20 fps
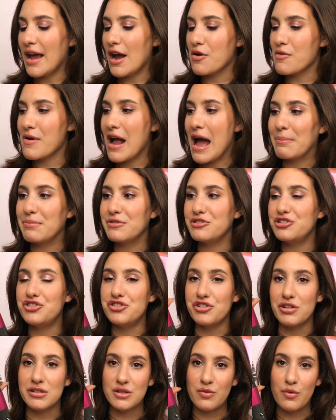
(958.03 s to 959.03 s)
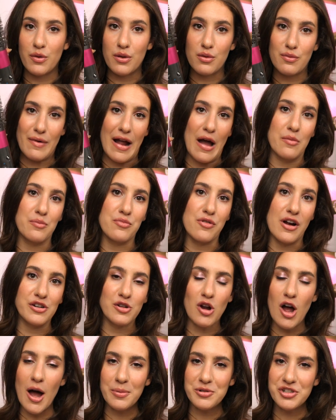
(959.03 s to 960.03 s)
Airwrap just for the round brush
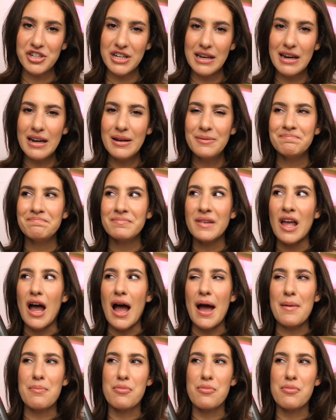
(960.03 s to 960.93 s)
option, I